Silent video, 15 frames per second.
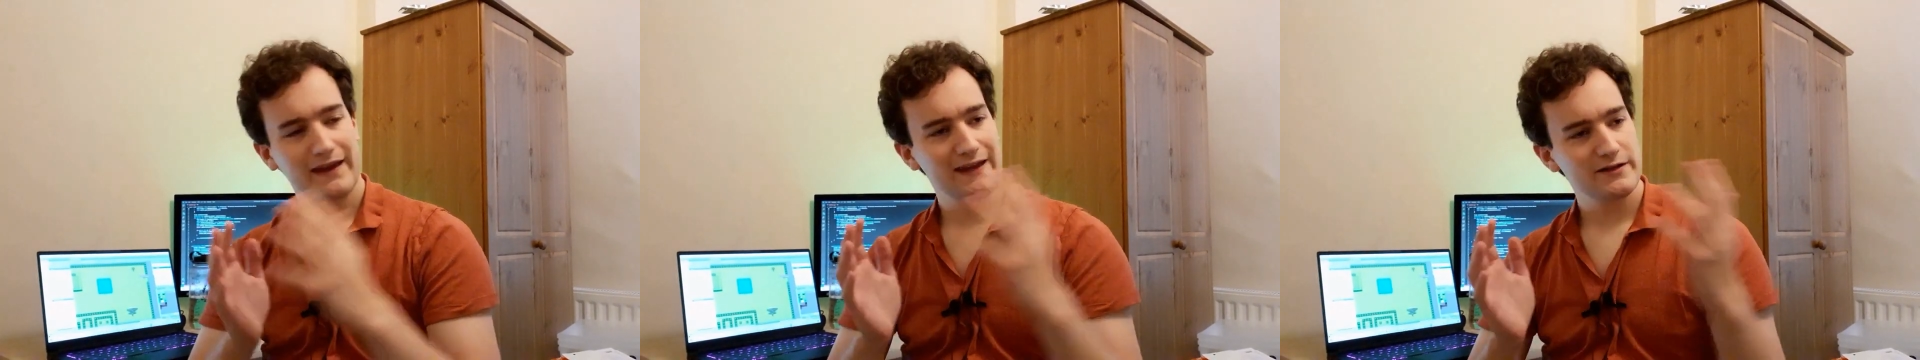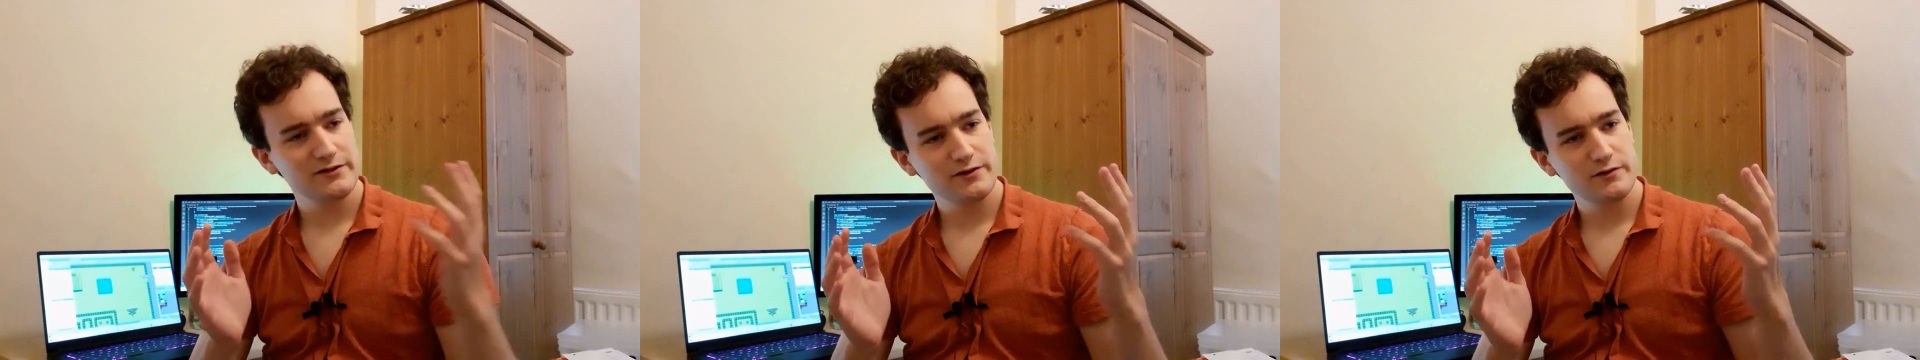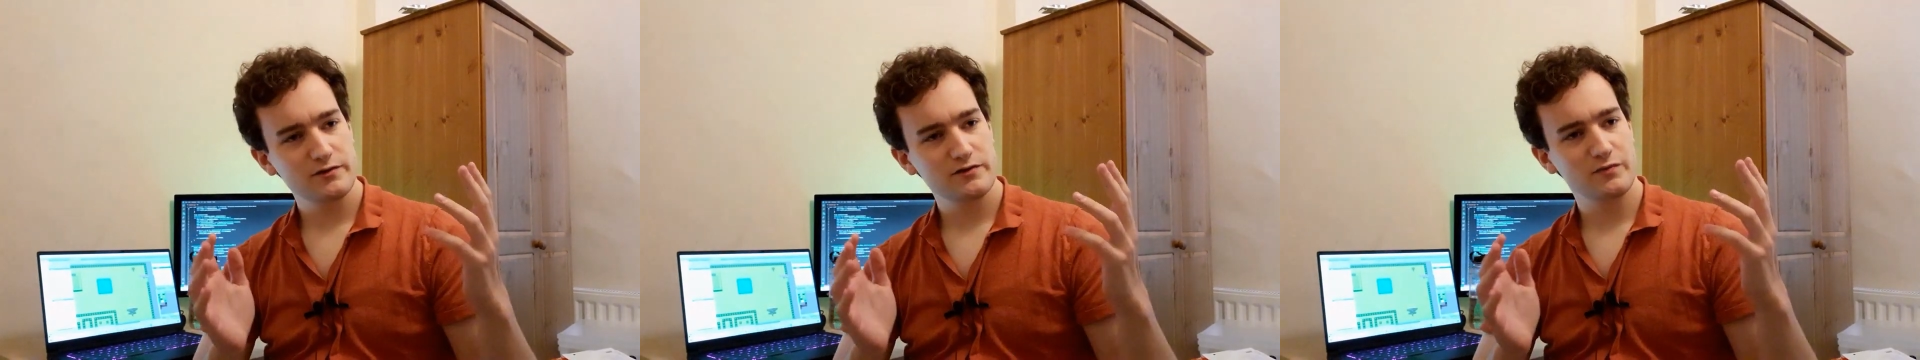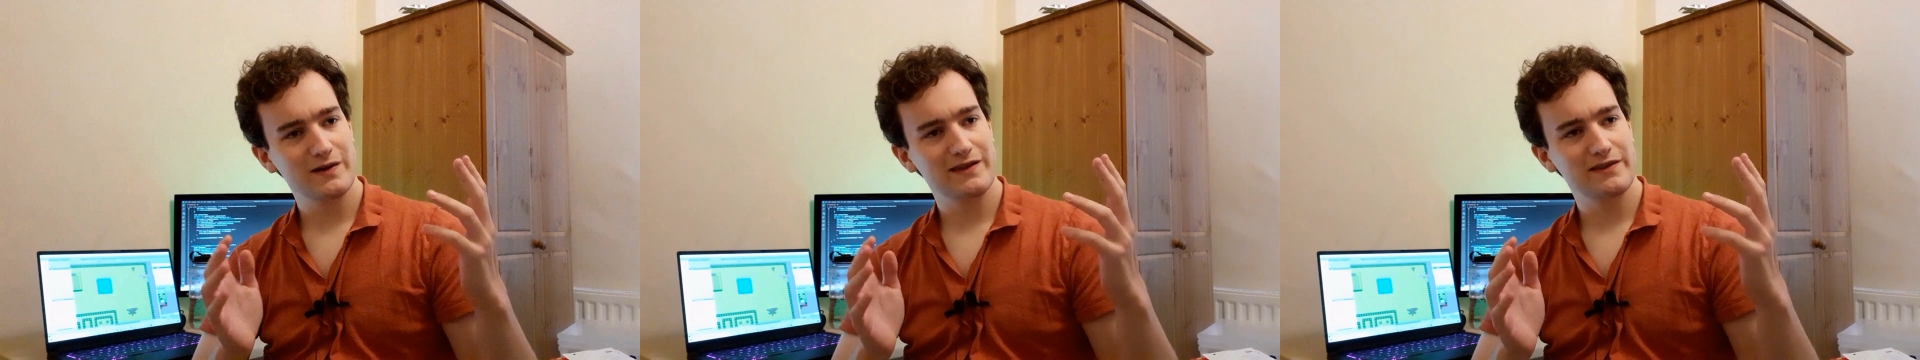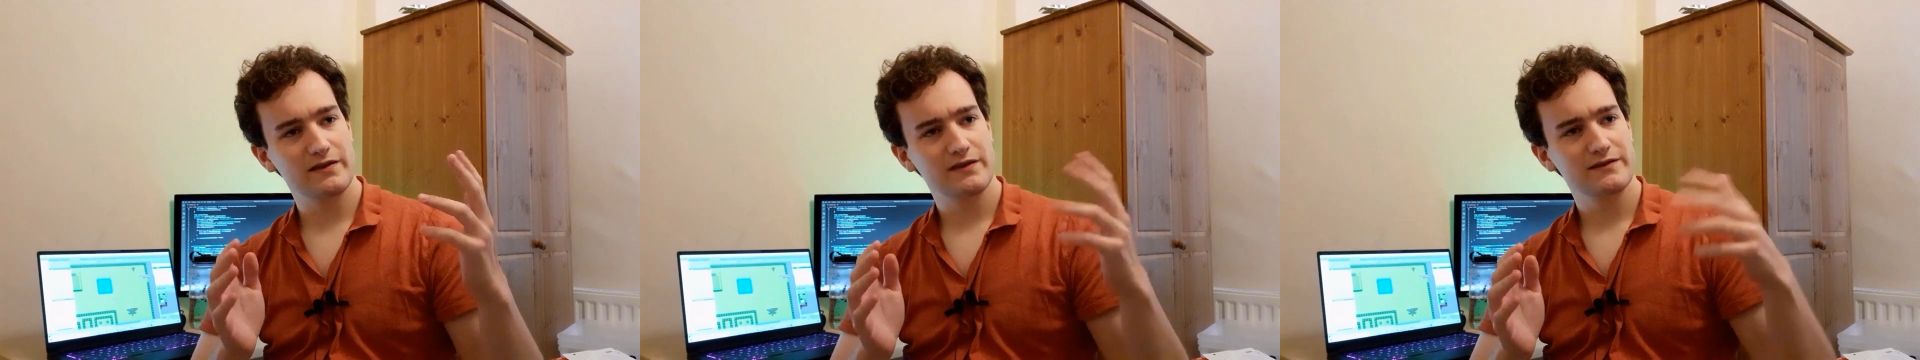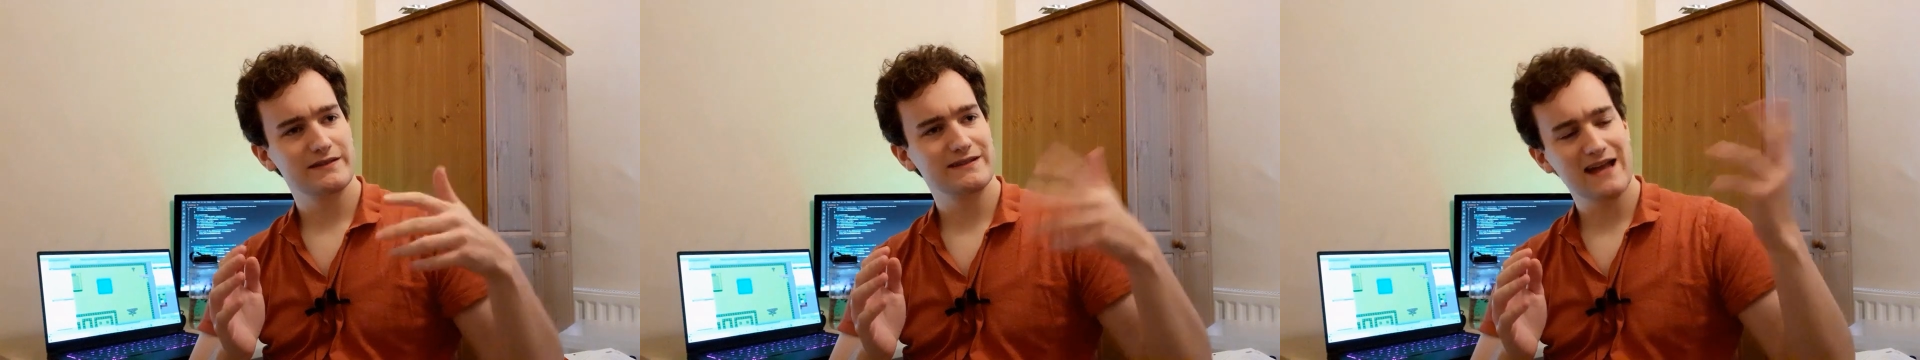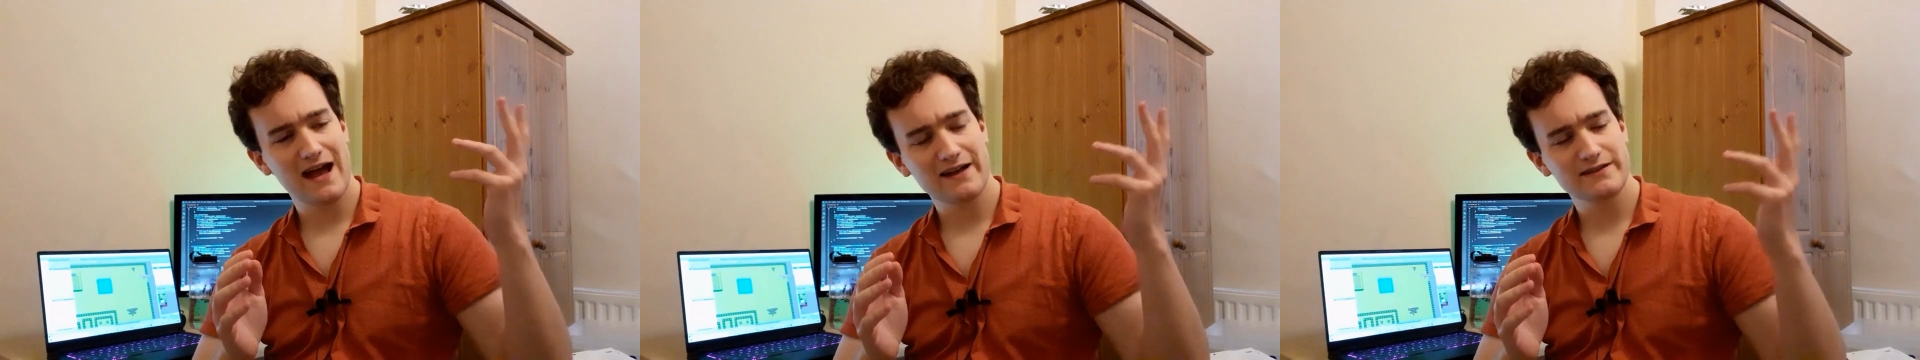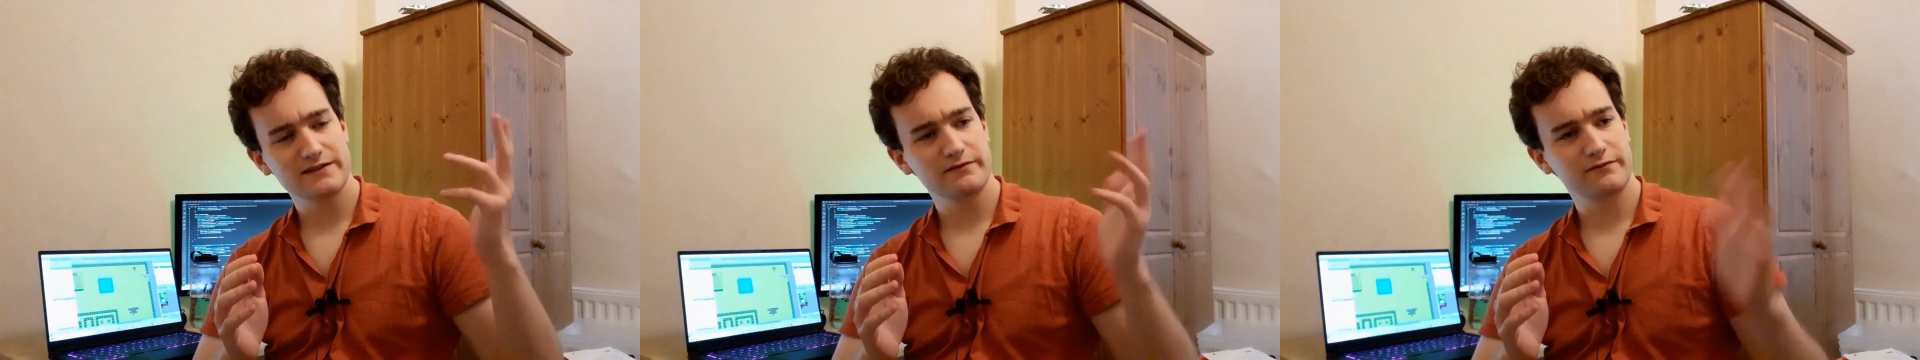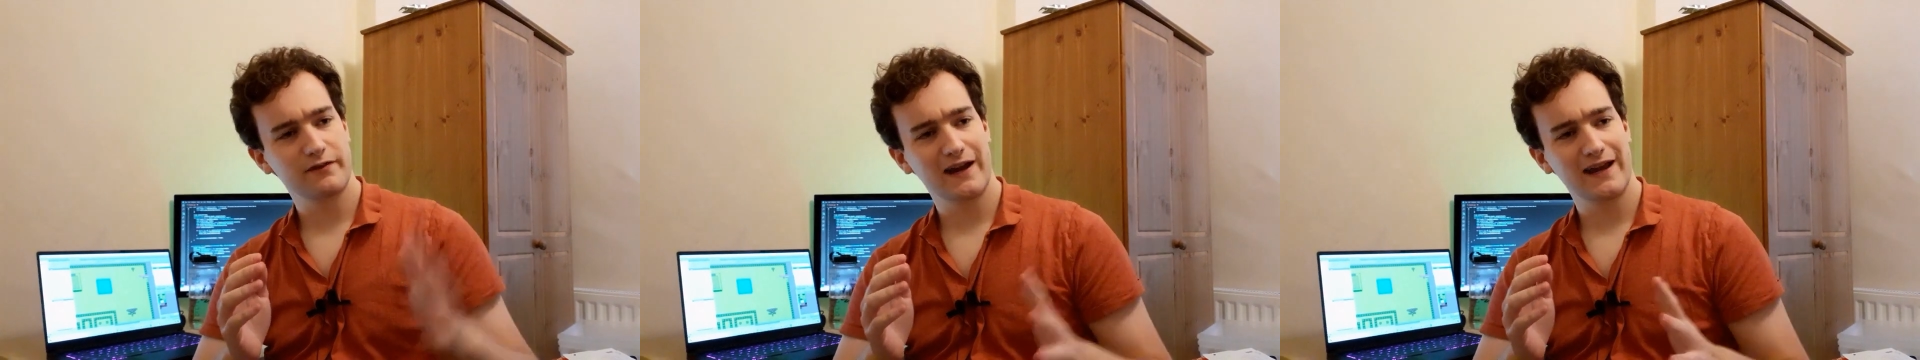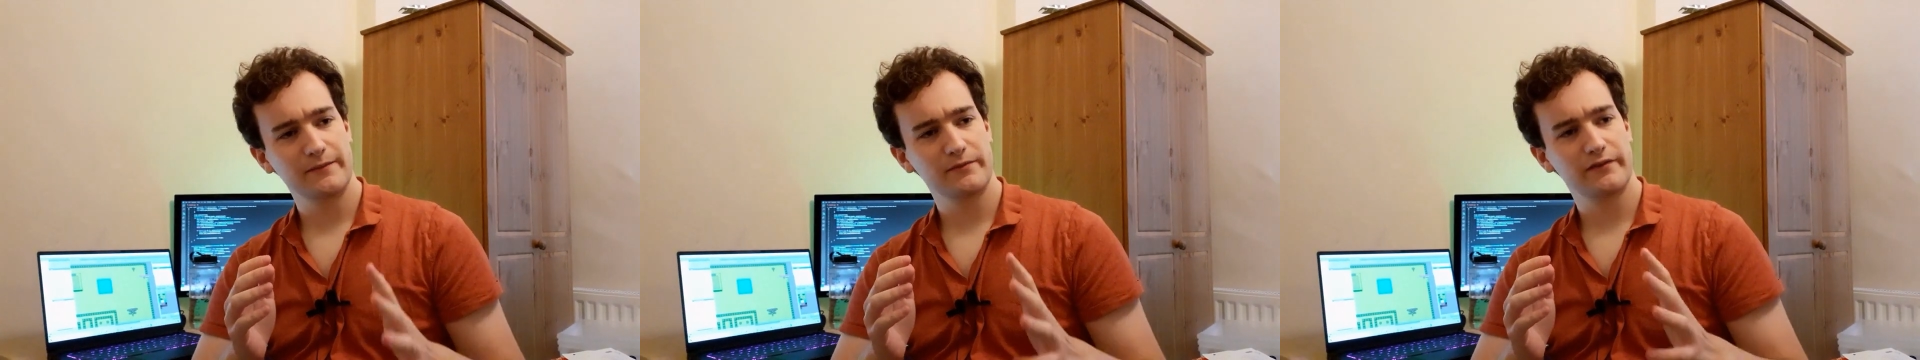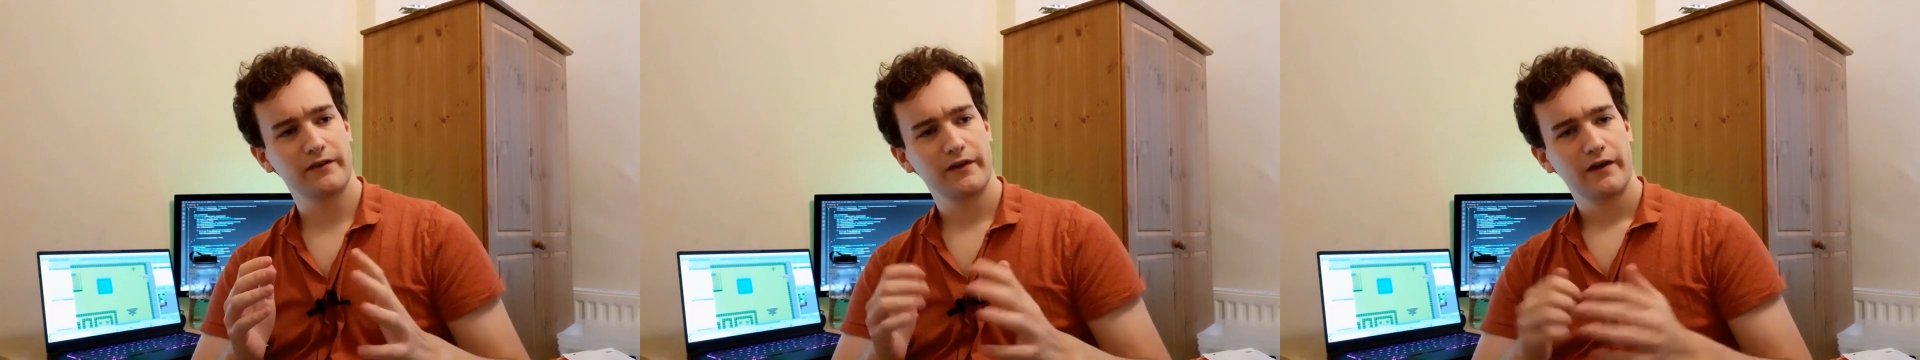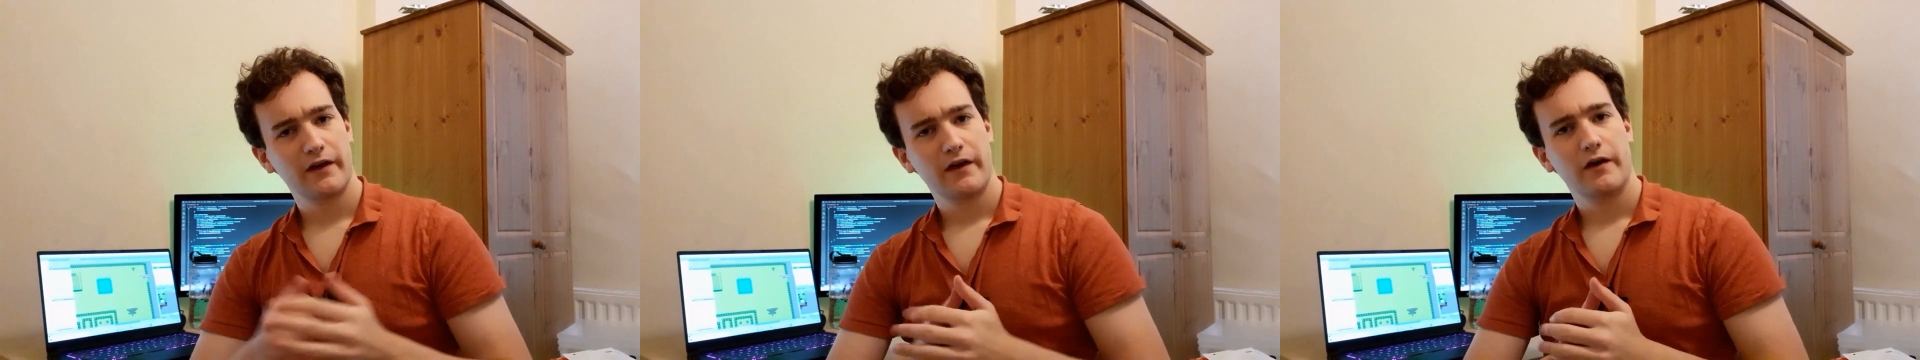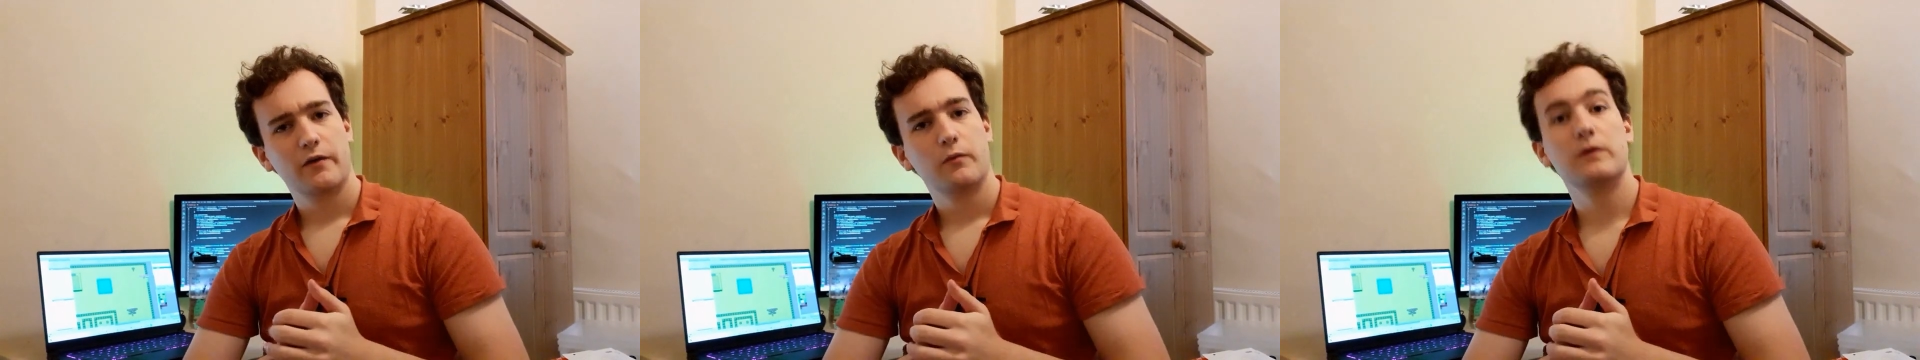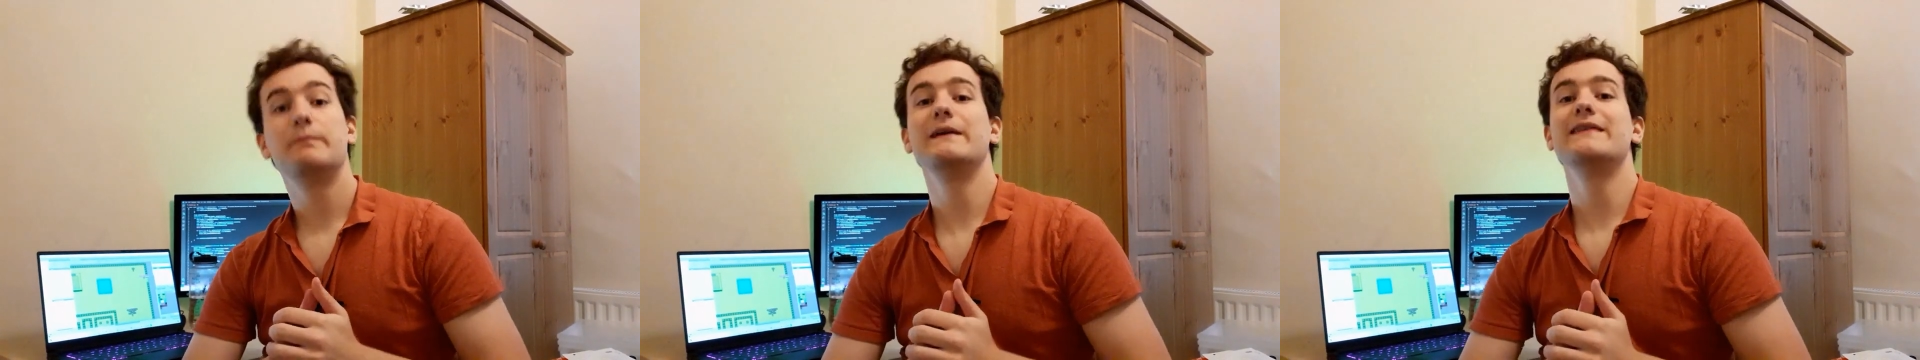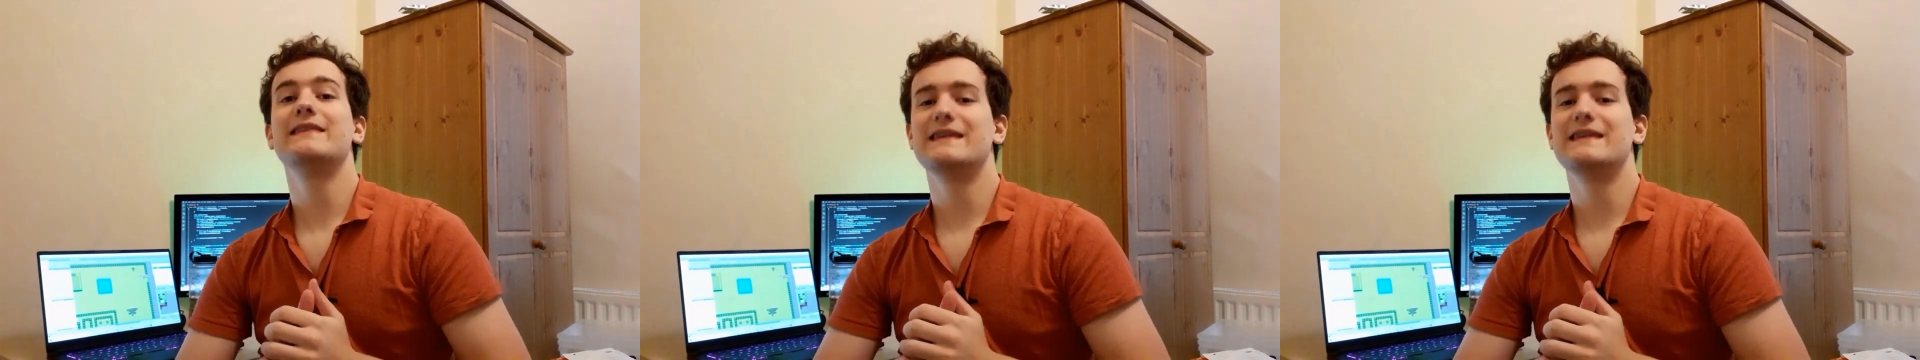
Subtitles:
issues with stacks and frames would be